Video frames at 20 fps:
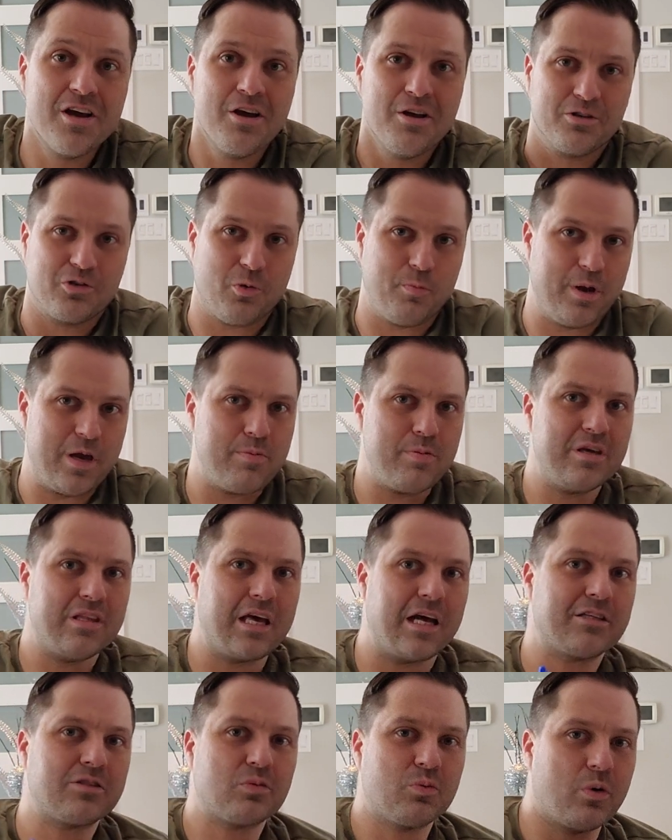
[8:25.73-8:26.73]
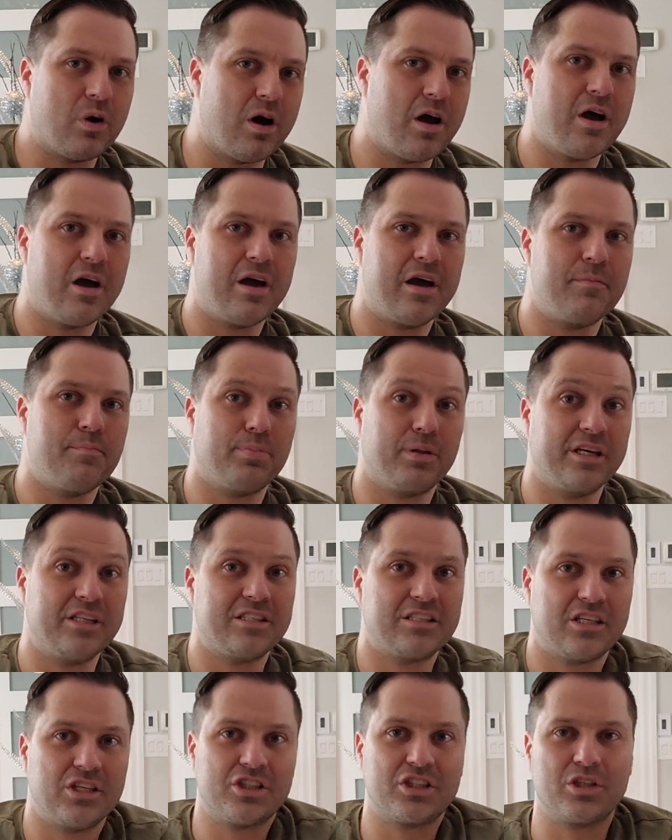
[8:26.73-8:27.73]
So maybe that's why
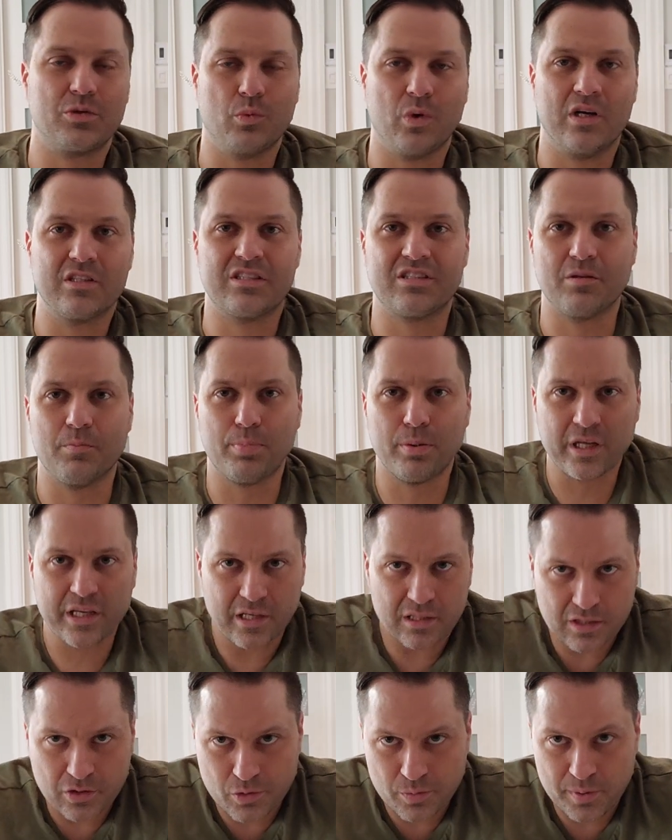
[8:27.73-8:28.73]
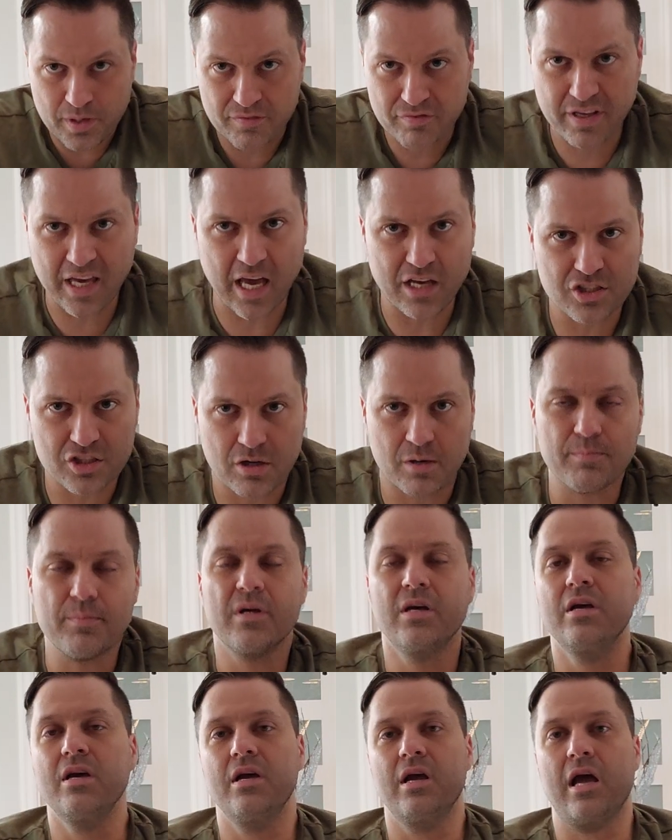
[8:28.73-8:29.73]
PlayStation wants to play a little bit of catch up
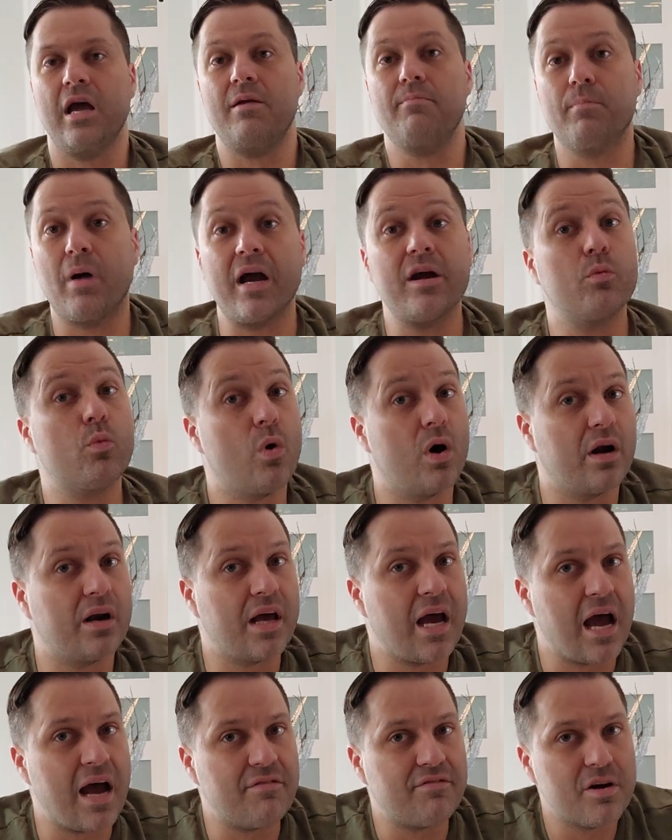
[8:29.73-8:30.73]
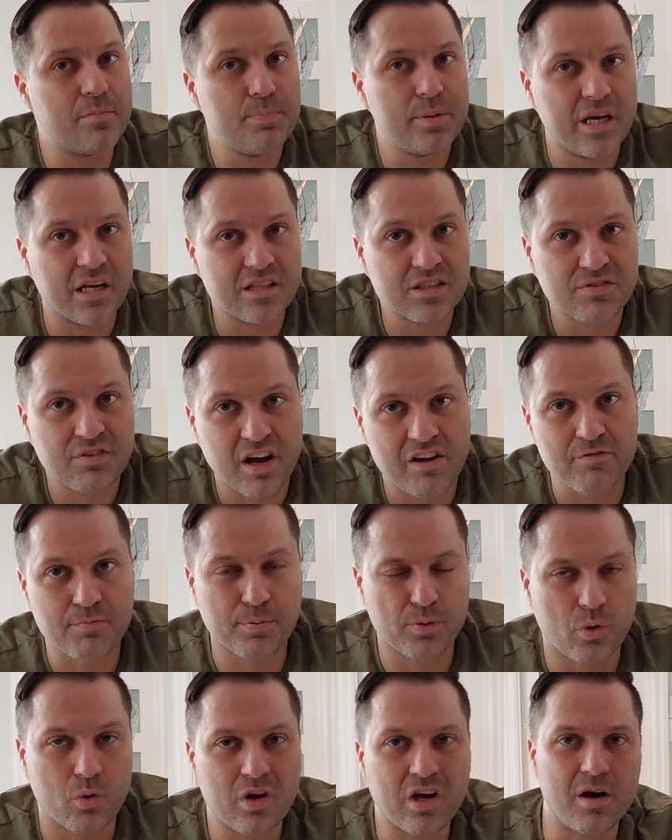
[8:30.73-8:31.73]
and might want to have a PS5
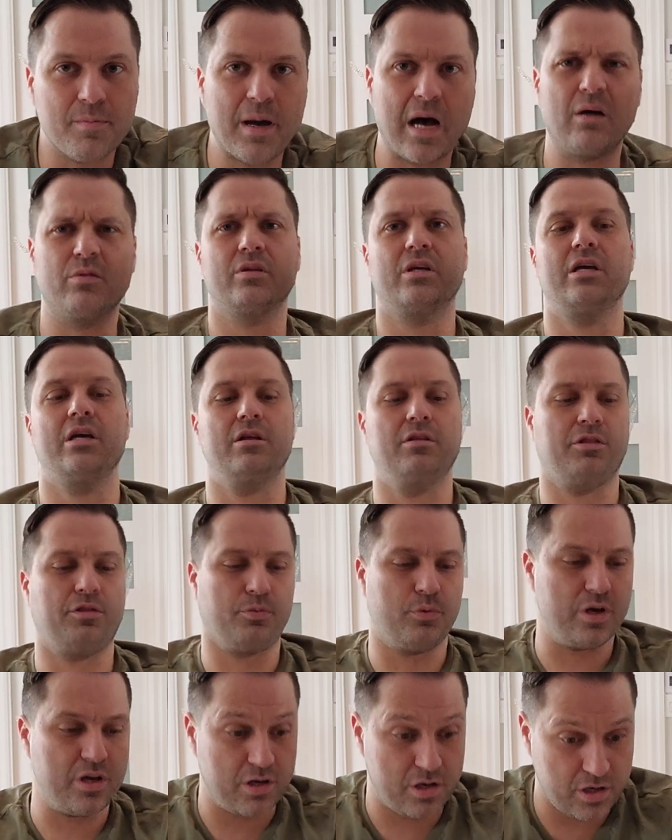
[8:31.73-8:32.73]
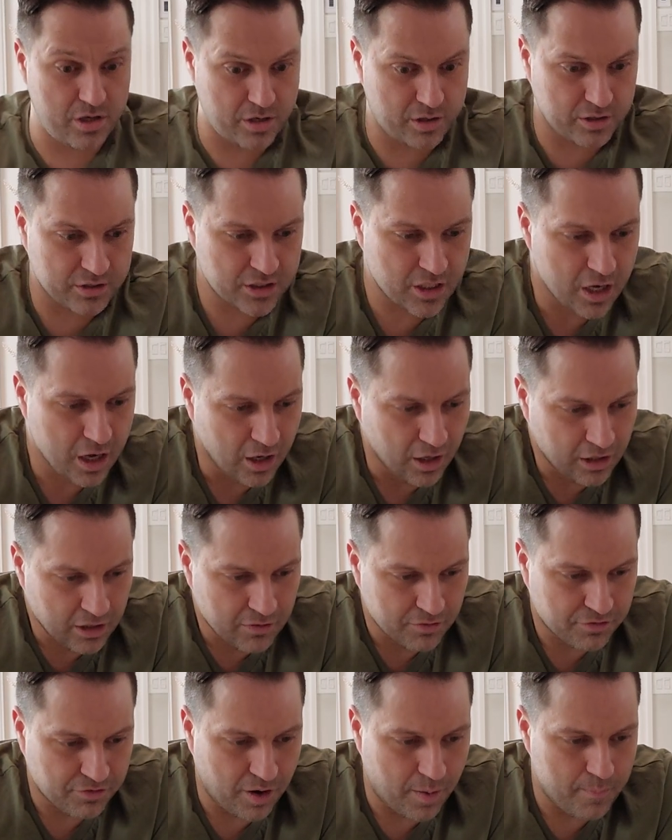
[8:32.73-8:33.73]
Pro come out in 3 years
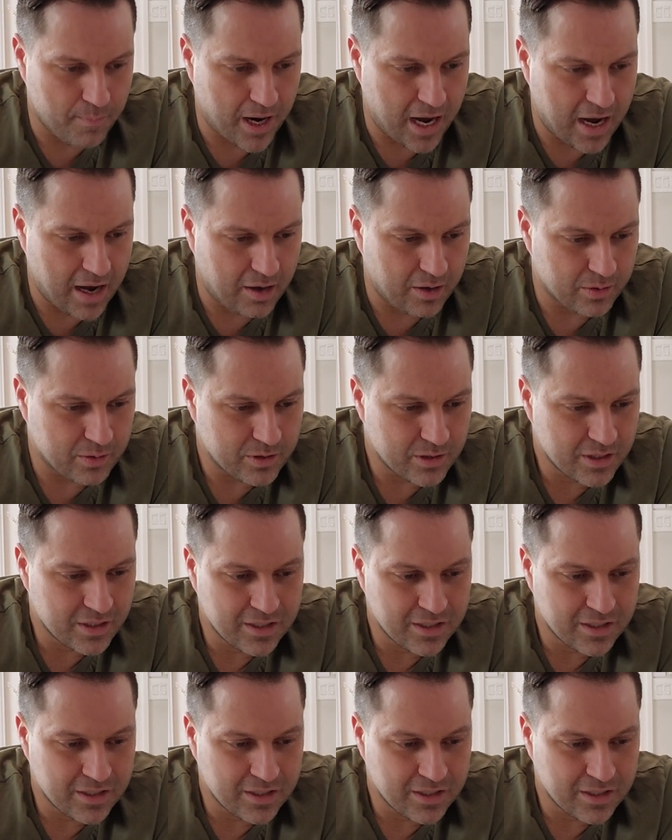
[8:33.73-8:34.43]
from now.